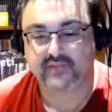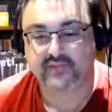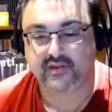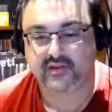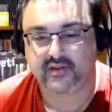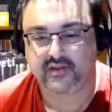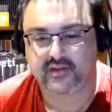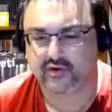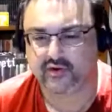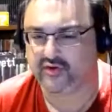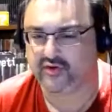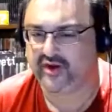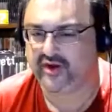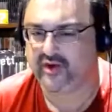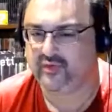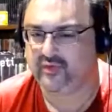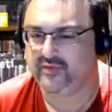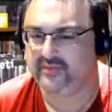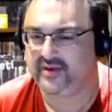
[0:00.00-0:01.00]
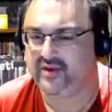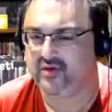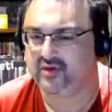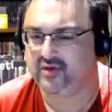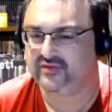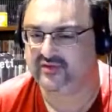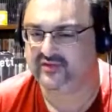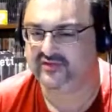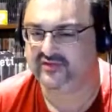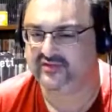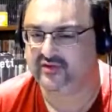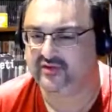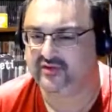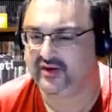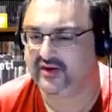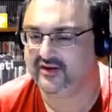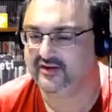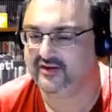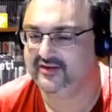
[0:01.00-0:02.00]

You're agreeing with me or disagreeing?